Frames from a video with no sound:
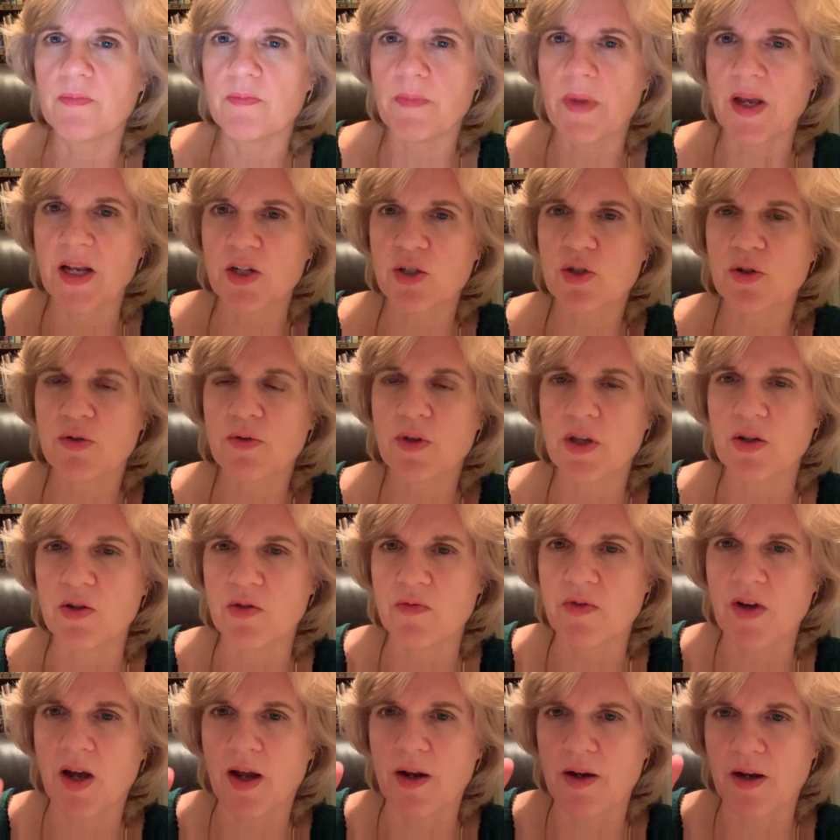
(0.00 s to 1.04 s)
Make sure that
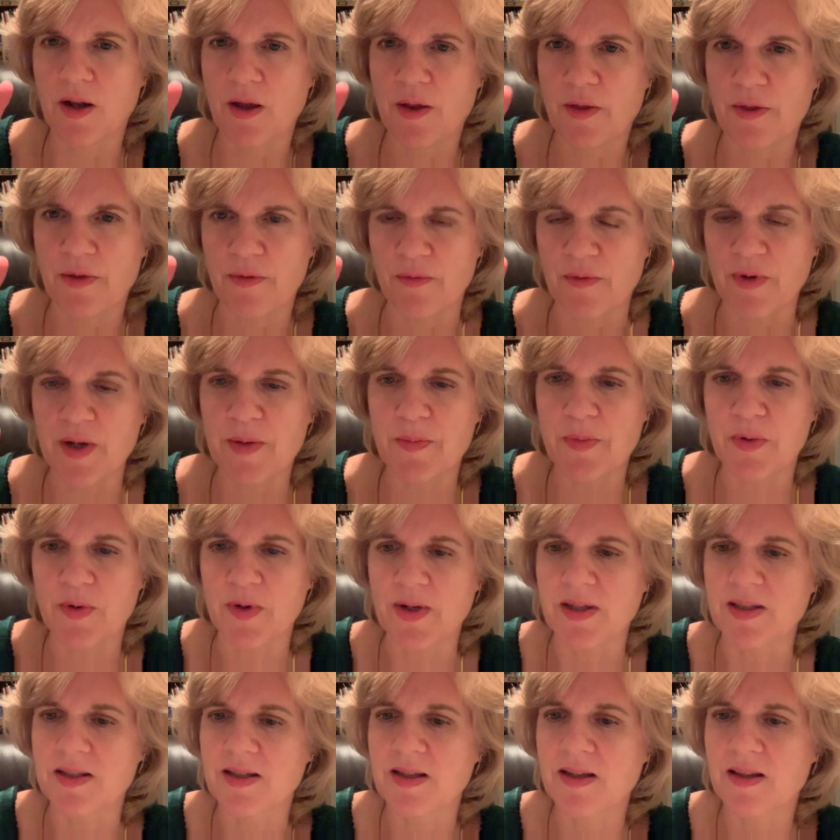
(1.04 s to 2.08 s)
you've got 3
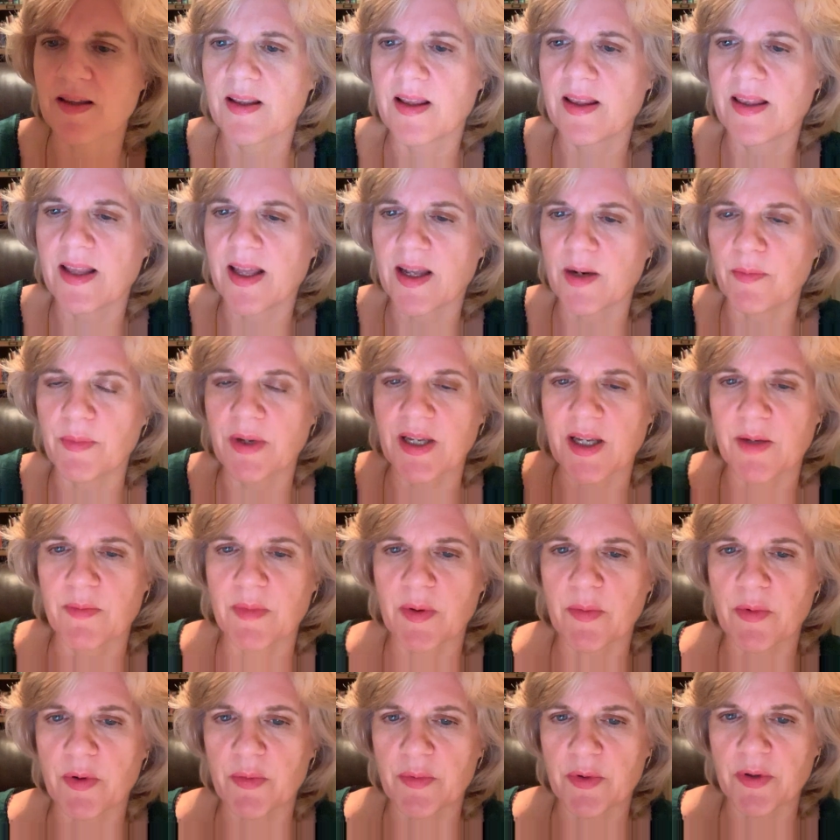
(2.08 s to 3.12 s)
points, and that'll make it
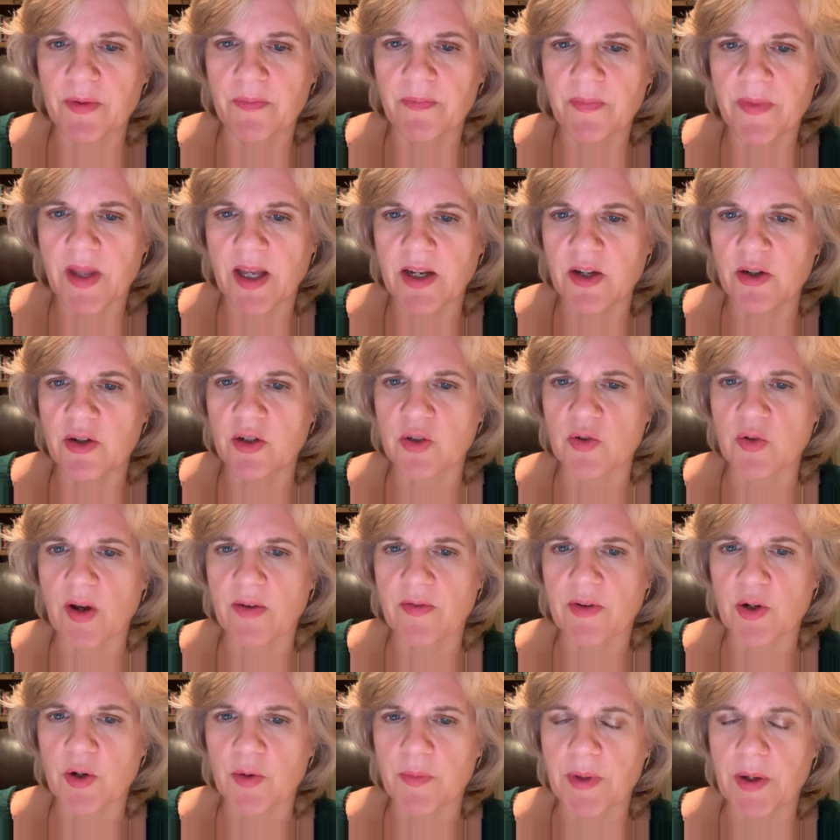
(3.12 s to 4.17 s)
memorable, that you can
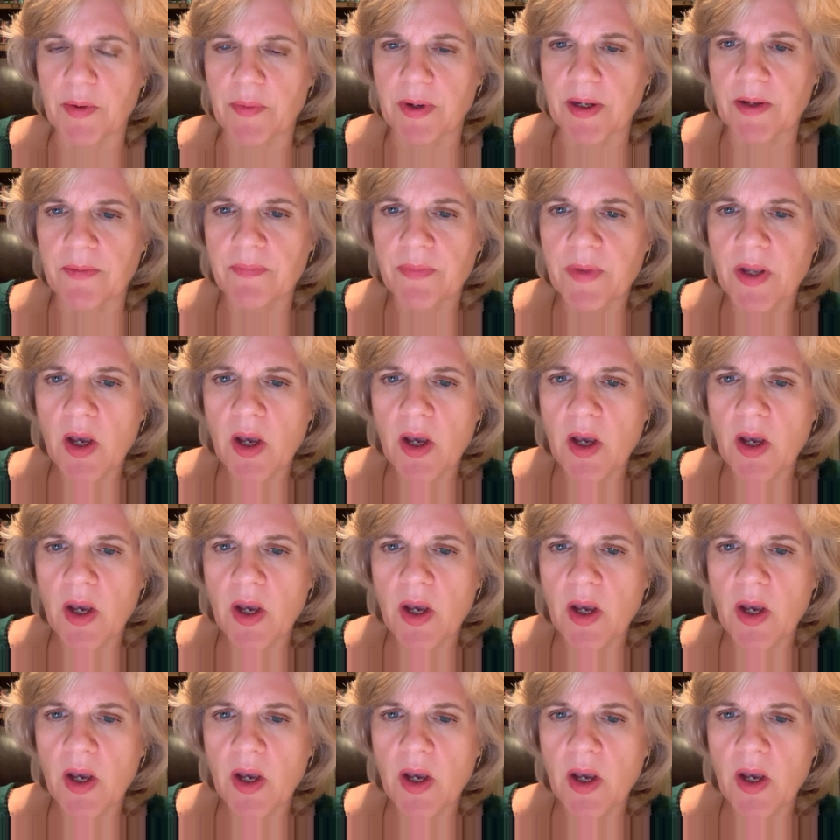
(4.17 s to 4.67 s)
drive it home that way.